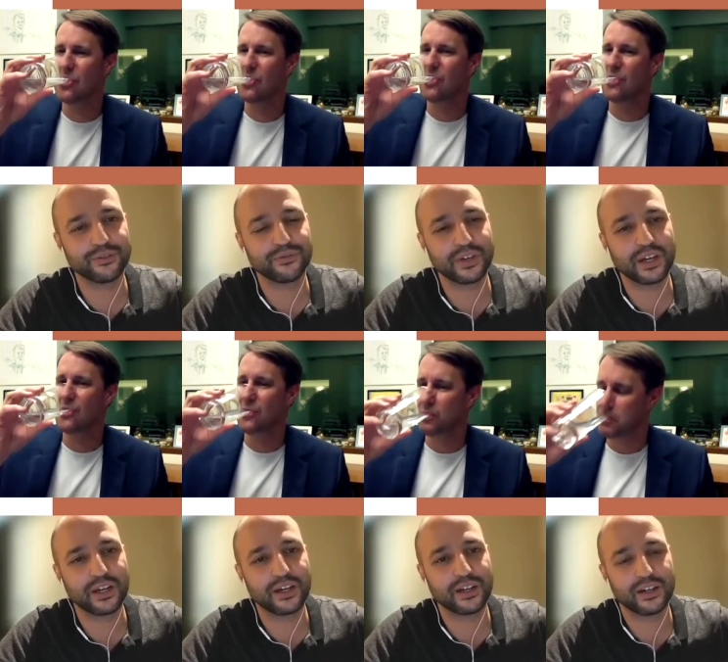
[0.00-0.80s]
Speaker 1: of,
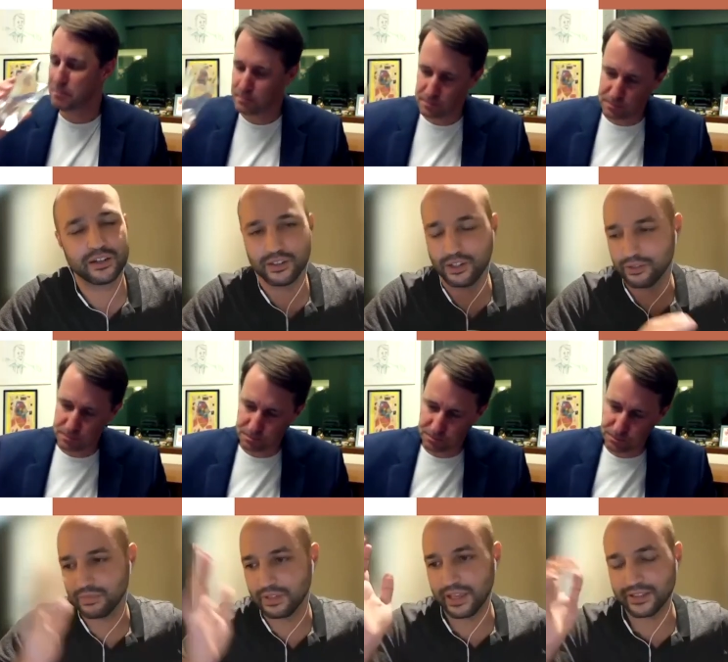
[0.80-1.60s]
uh, you know,
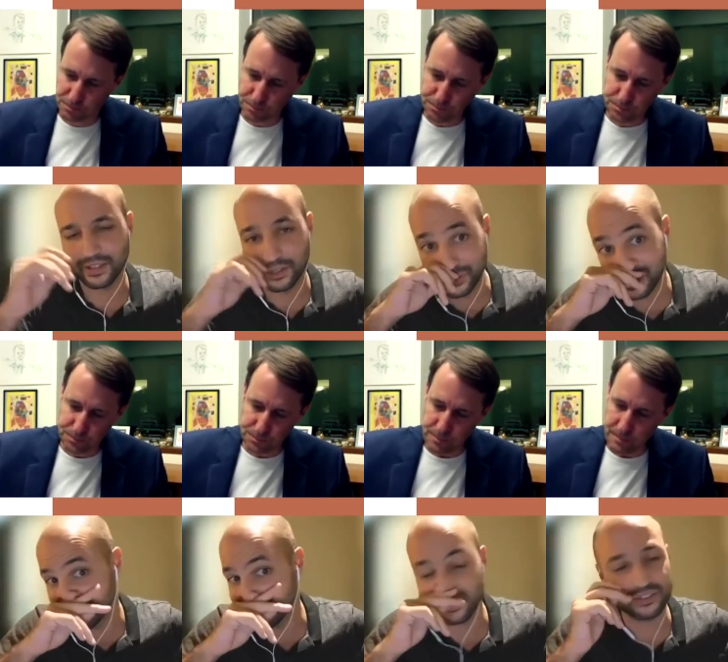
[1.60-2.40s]
the last hundred
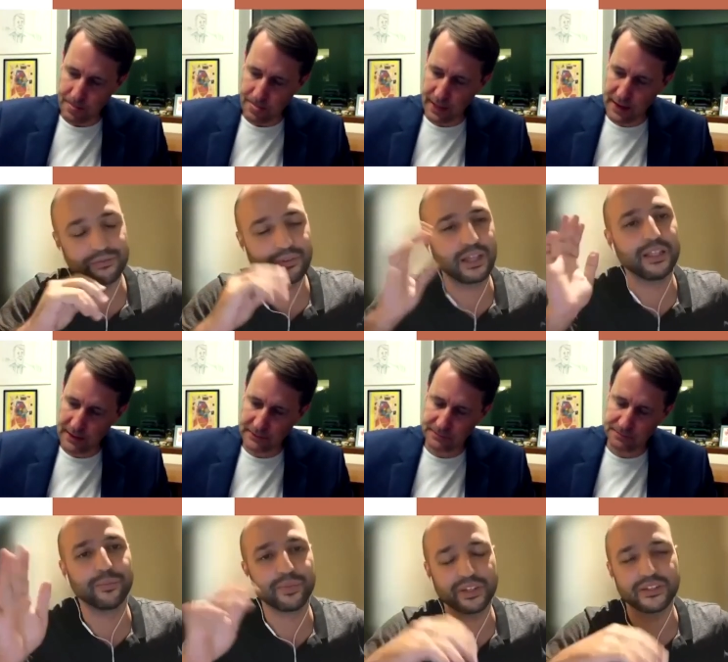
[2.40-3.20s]
years,
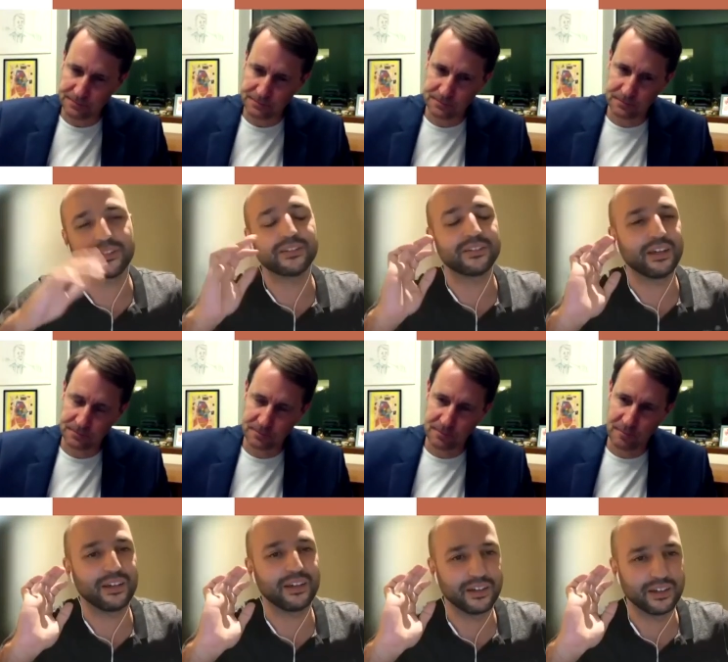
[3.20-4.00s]
Olympics,
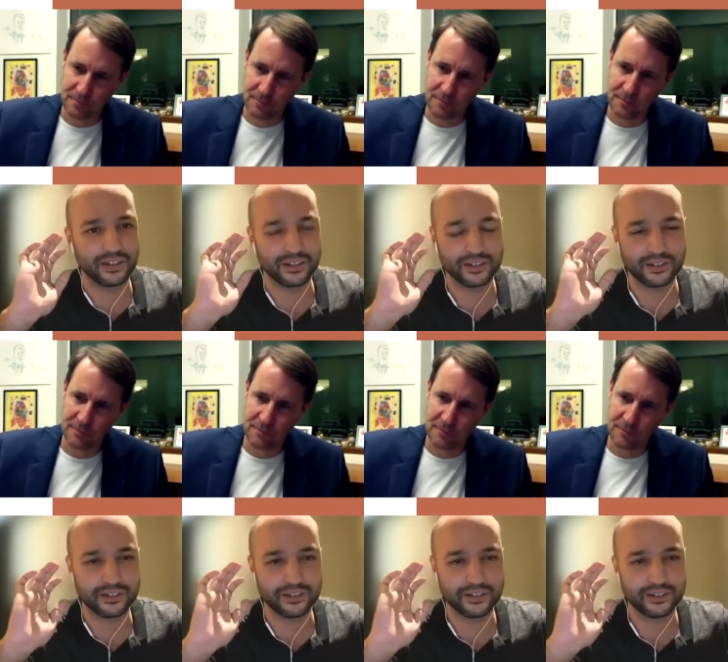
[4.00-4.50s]
uh,